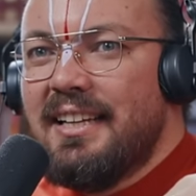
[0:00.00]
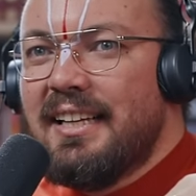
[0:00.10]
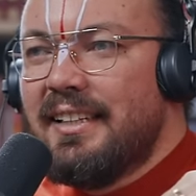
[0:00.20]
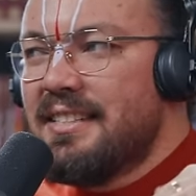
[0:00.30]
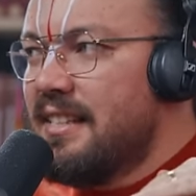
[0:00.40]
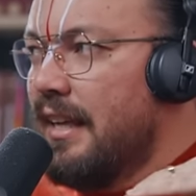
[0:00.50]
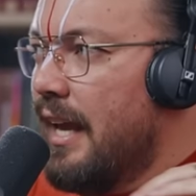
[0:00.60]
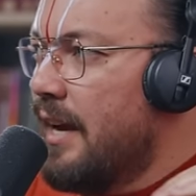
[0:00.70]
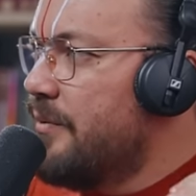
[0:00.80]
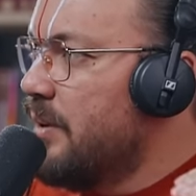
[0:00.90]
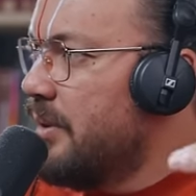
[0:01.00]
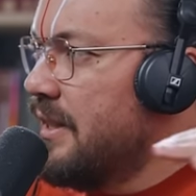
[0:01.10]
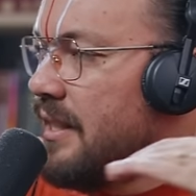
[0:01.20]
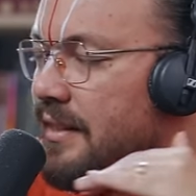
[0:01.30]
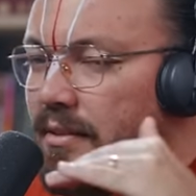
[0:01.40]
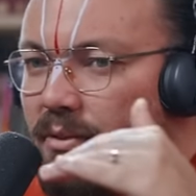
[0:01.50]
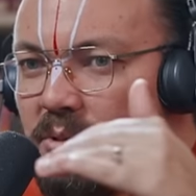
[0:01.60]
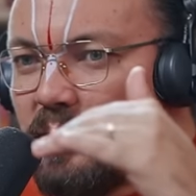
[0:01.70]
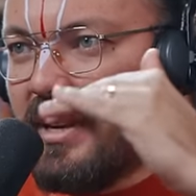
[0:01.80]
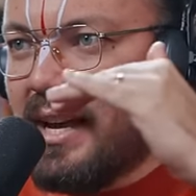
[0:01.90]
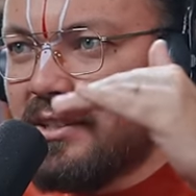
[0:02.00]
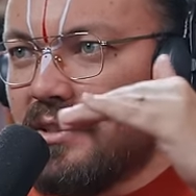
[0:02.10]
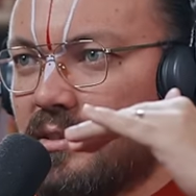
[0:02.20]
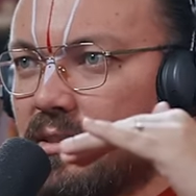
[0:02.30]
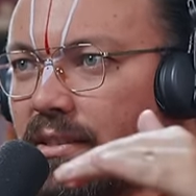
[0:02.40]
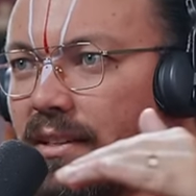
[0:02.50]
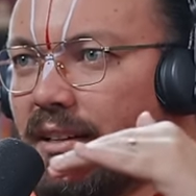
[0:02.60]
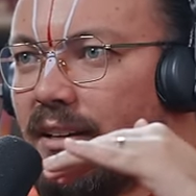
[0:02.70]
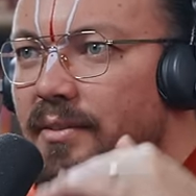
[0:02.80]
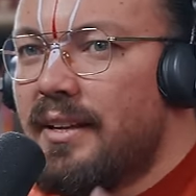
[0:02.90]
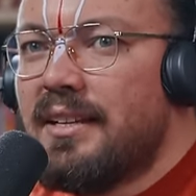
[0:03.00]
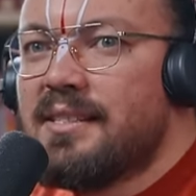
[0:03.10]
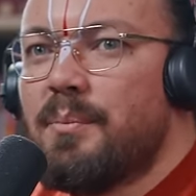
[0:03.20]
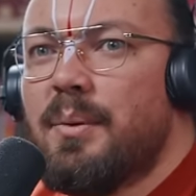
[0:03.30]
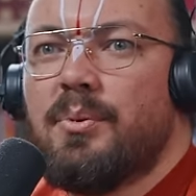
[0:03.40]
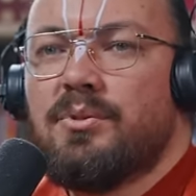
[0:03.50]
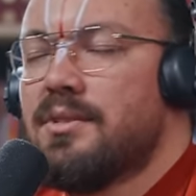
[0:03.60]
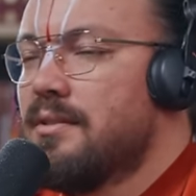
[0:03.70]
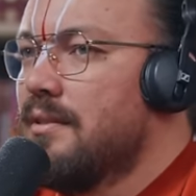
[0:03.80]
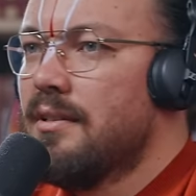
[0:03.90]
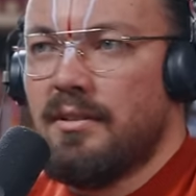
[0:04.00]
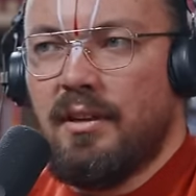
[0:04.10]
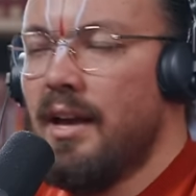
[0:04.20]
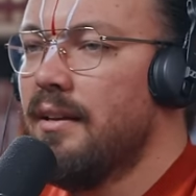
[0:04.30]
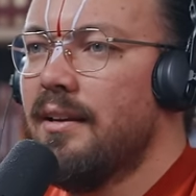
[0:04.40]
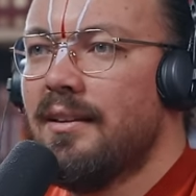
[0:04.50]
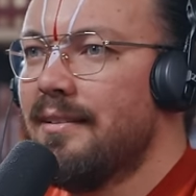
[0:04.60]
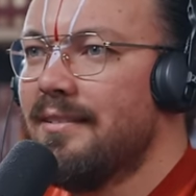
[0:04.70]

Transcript: and then seeing everybody's individual reactions of like some people just yeah, yeah,